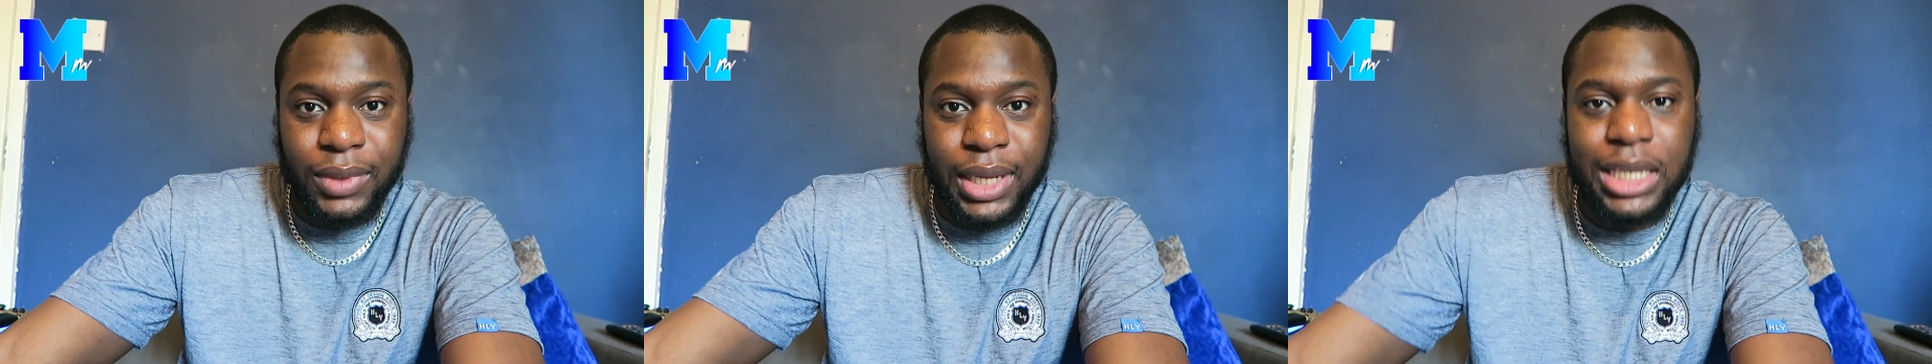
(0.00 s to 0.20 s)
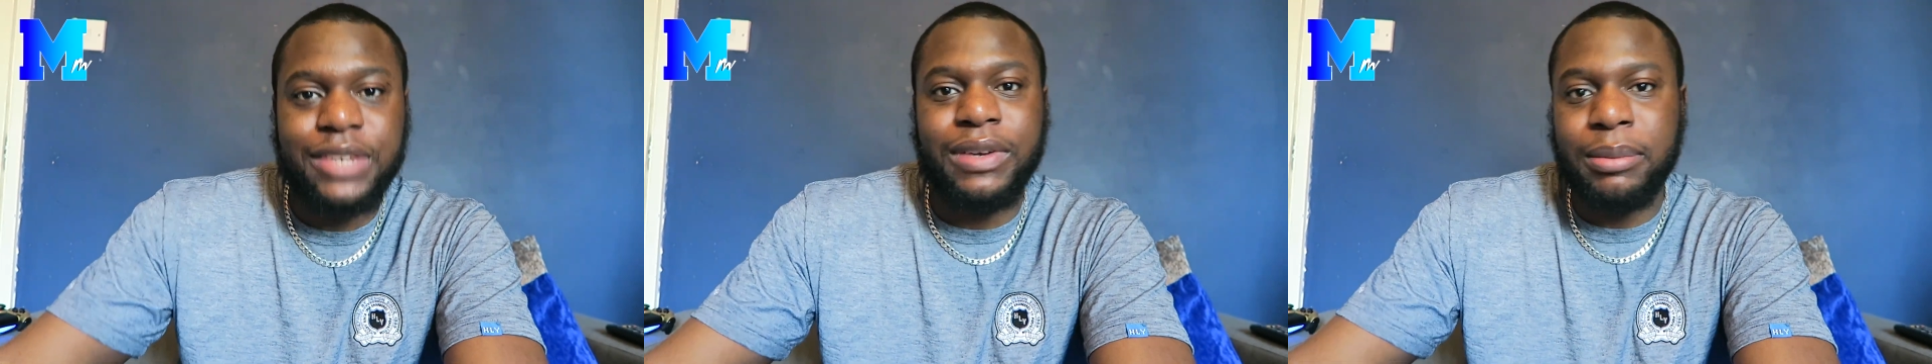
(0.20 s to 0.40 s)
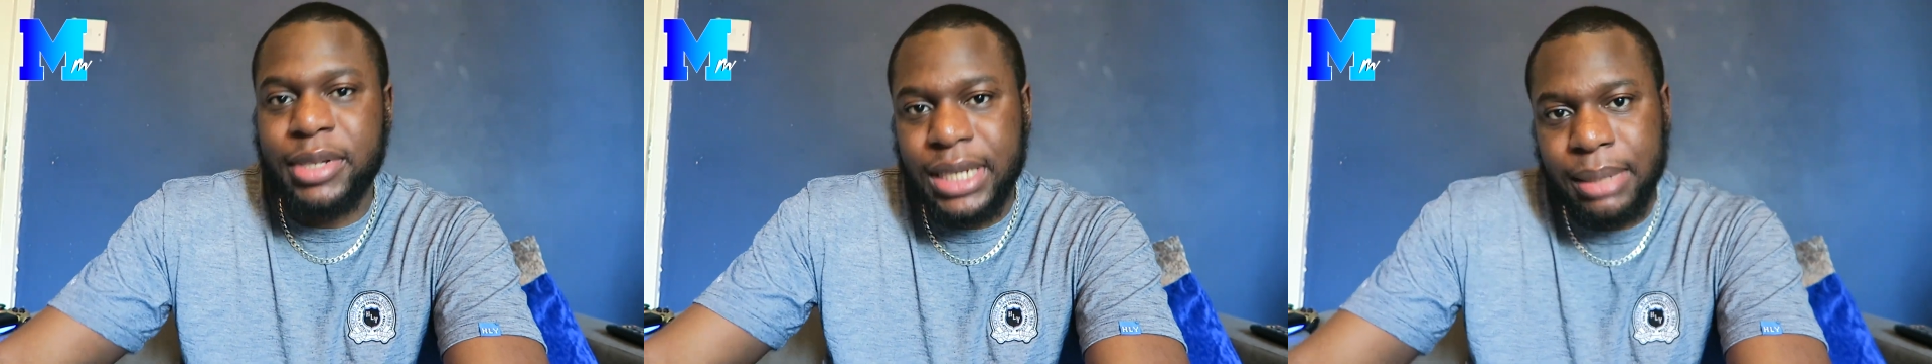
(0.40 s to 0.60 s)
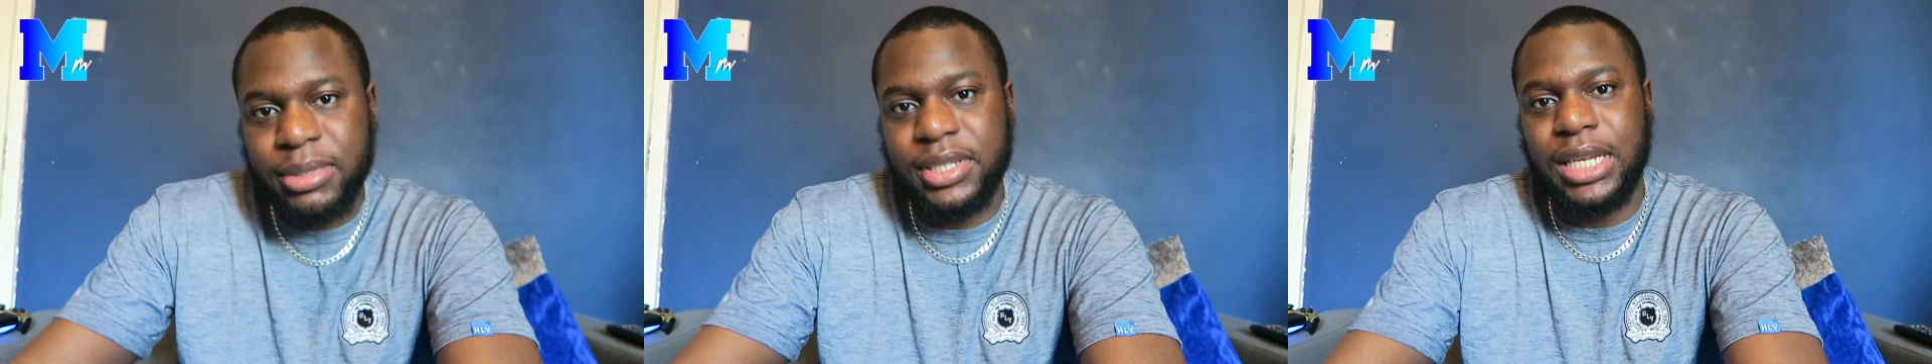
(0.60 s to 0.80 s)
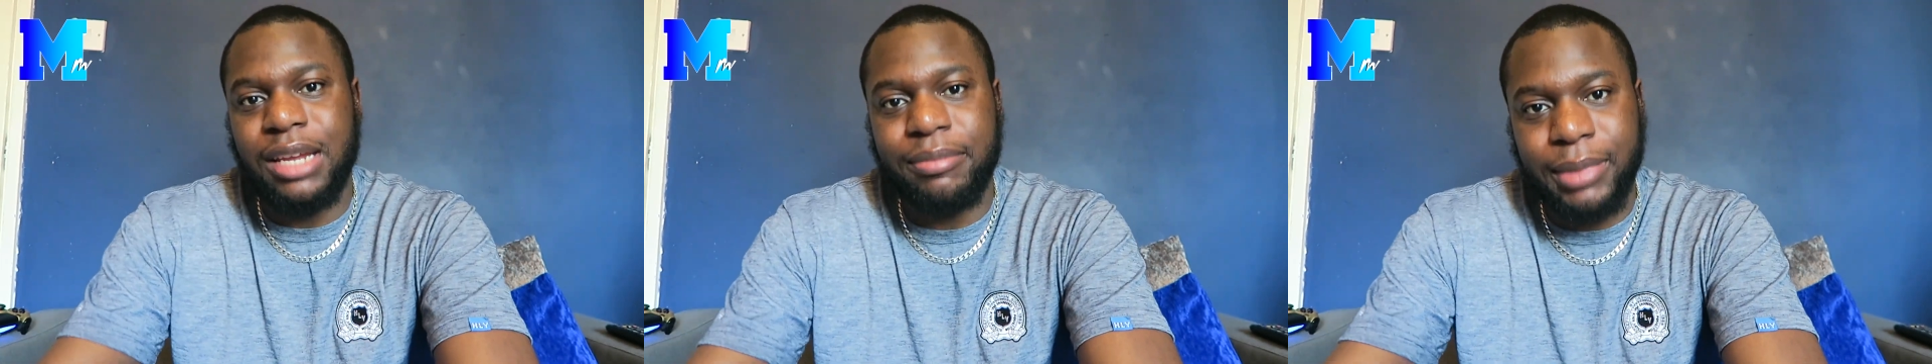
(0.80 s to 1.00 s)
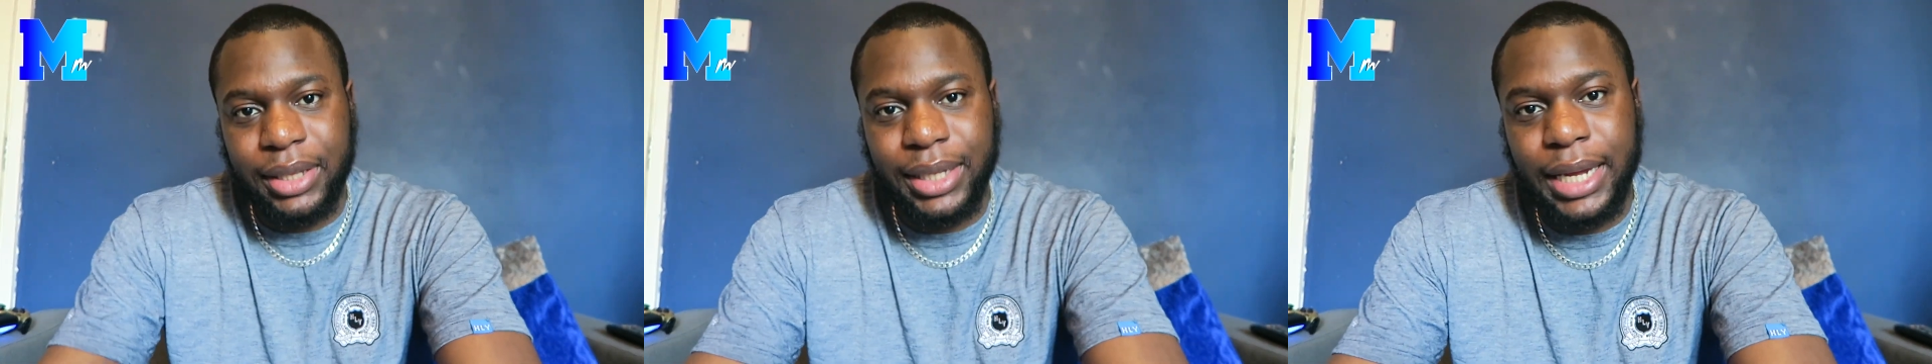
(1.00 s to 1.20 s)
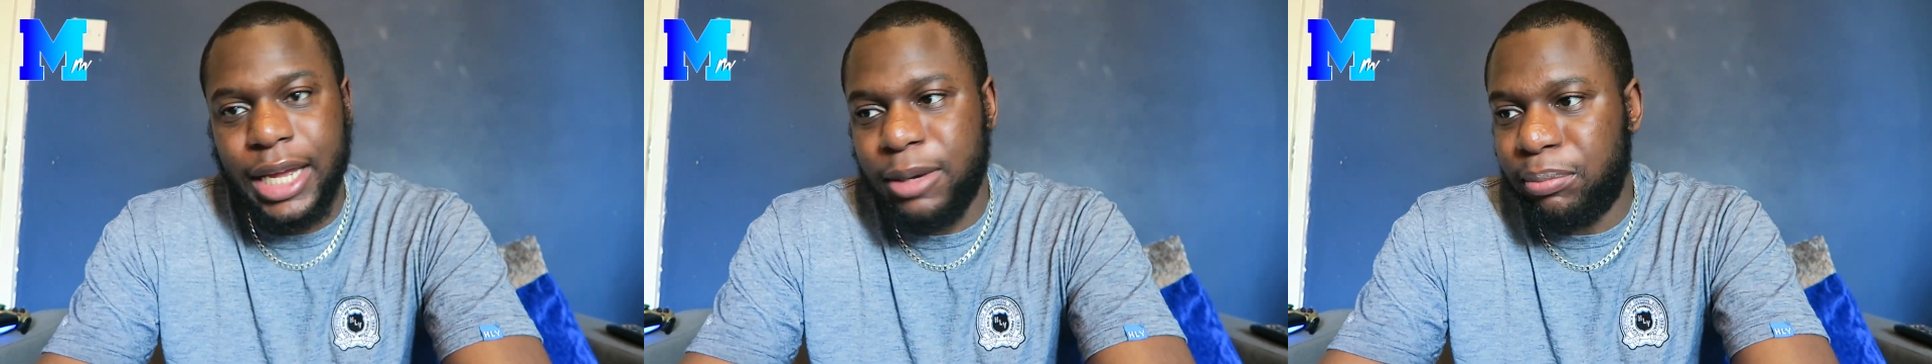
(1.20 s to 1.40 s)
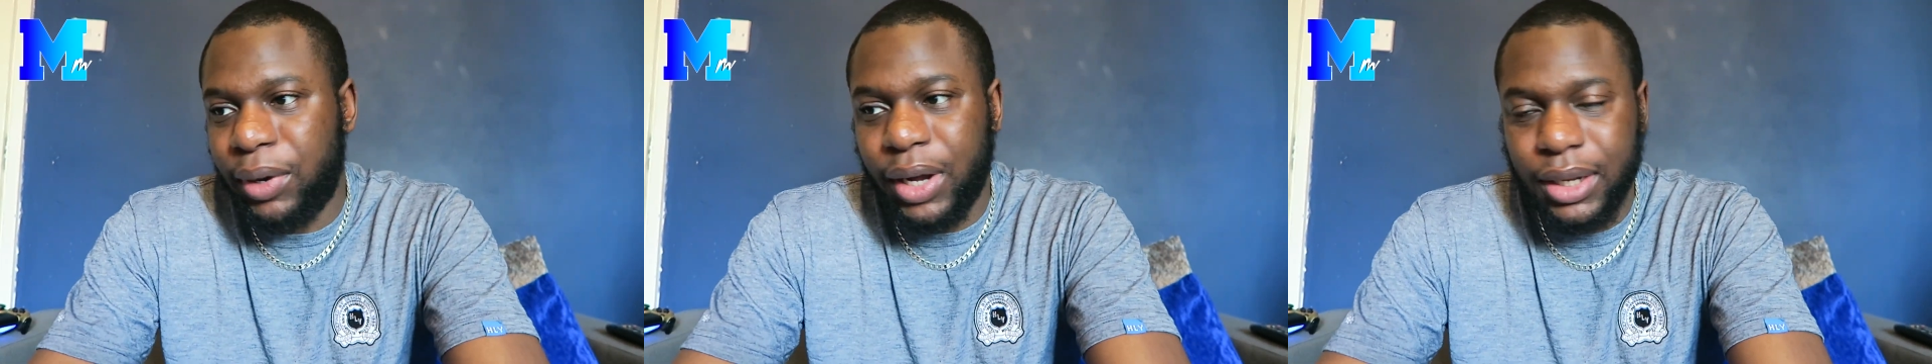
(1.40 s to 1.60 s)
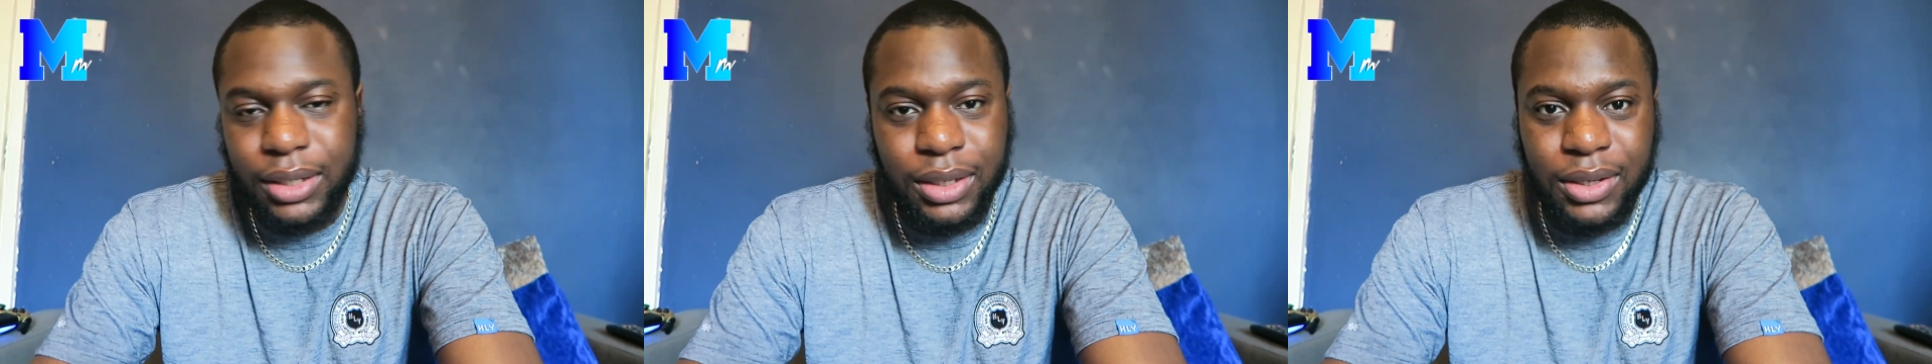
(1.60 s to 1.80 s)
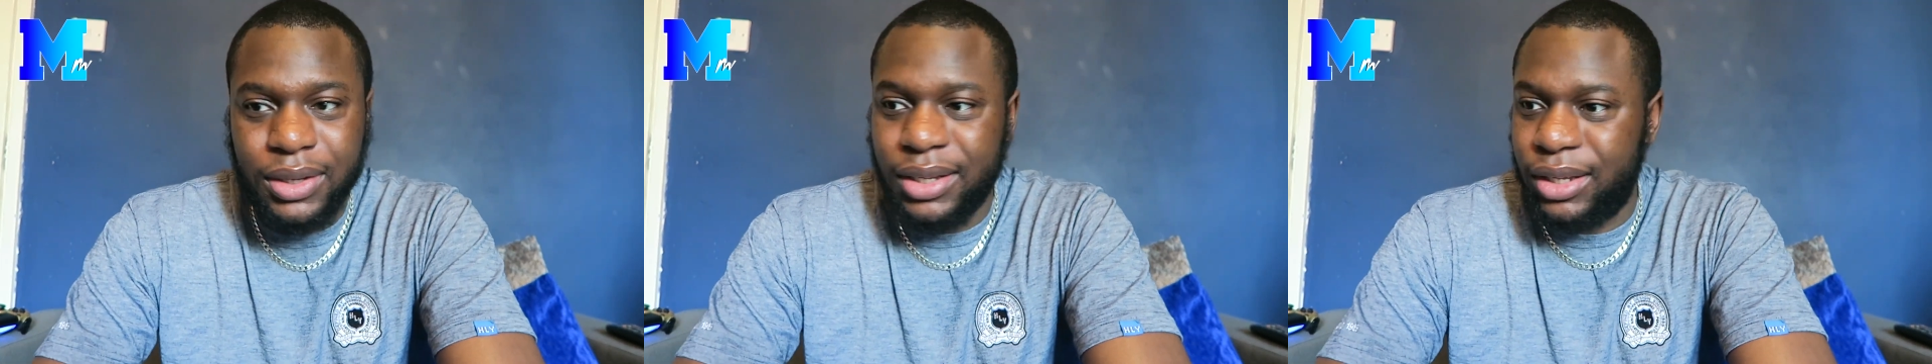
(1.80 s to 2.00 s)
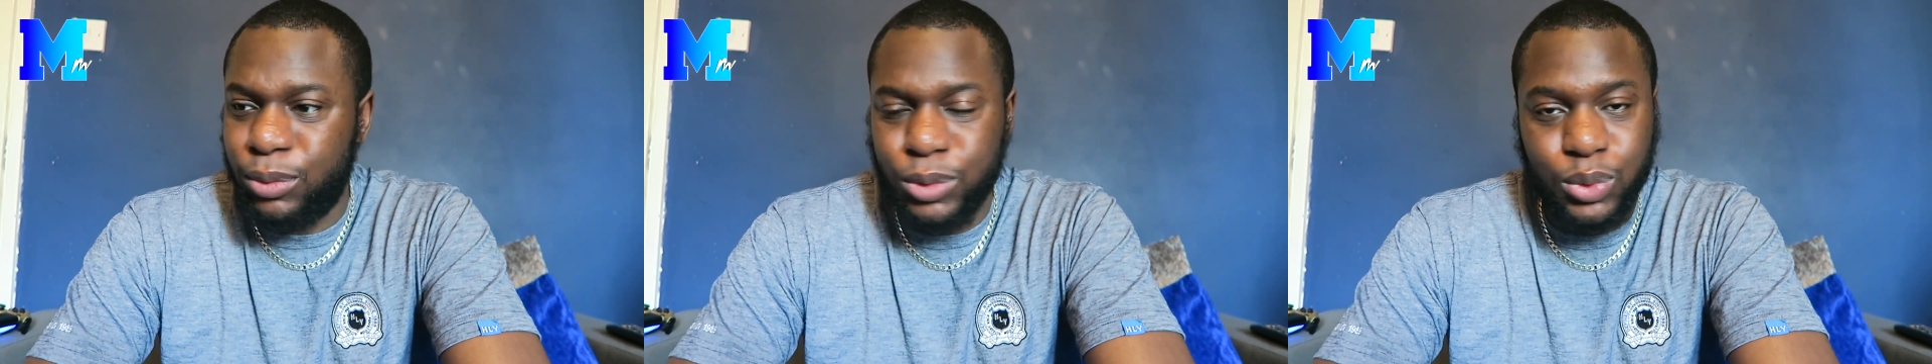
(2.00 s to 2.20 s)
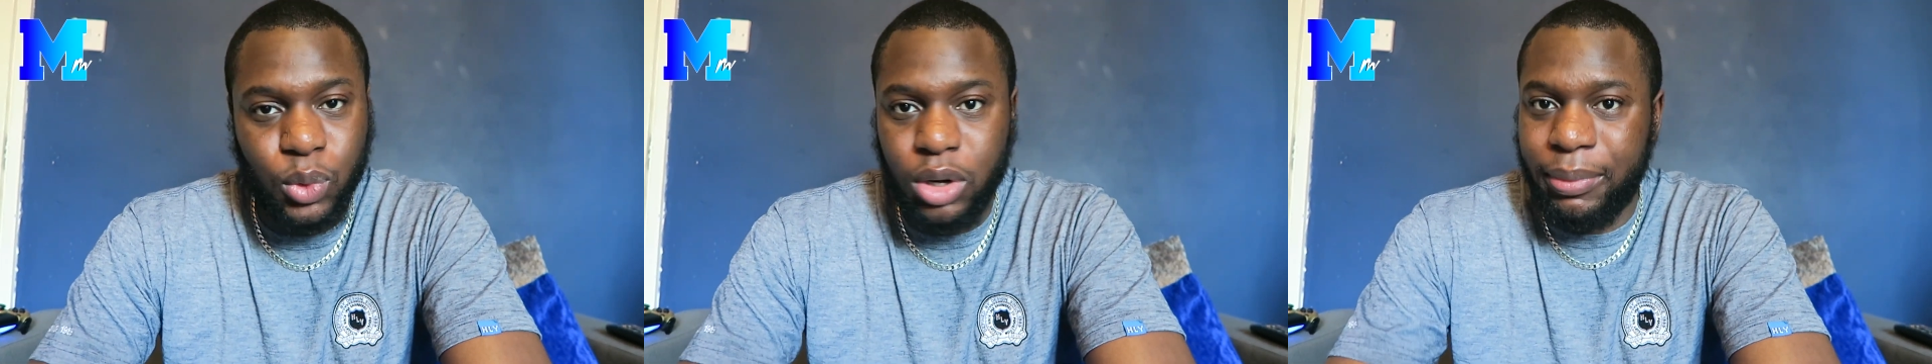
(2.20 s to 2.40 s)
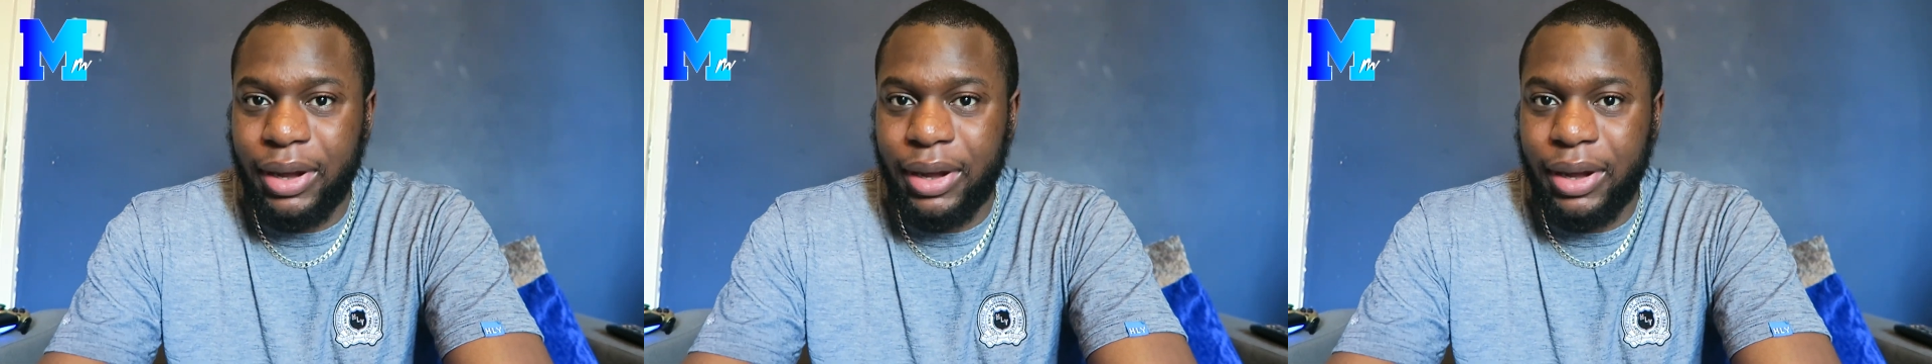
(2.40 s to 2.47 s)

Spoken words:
His family came to save him at the end, but it was all